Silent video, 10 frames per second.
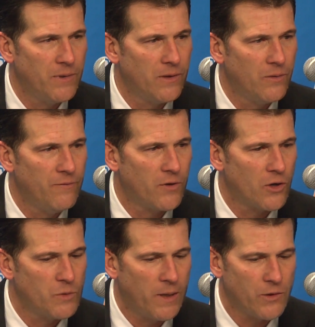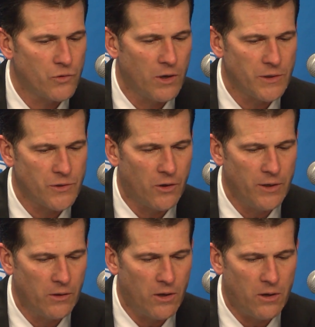You know, we've talked about trust all
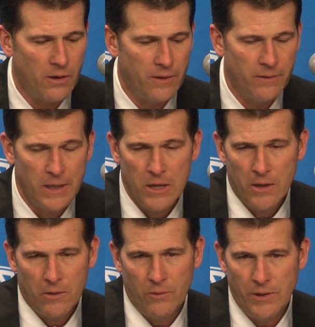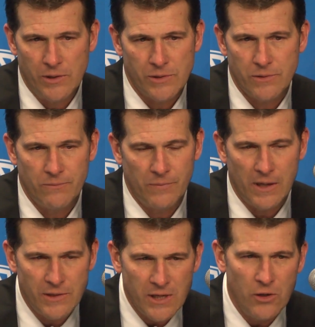year long, and we just
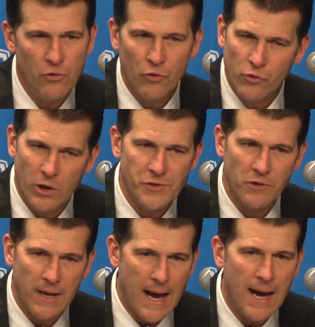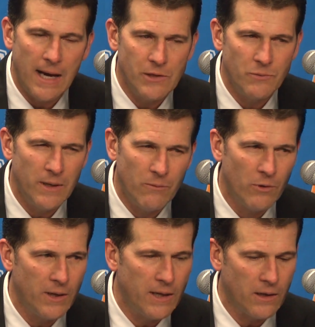continue to trust our guys. We didn't
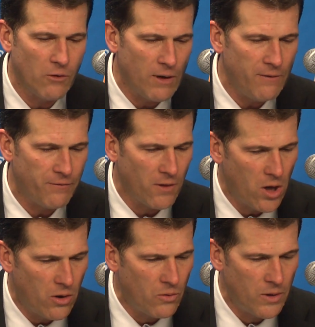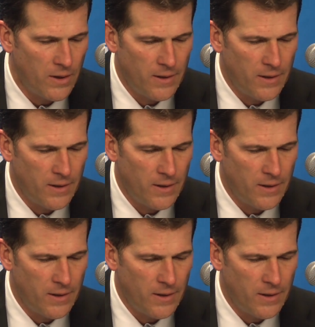really get in a great flow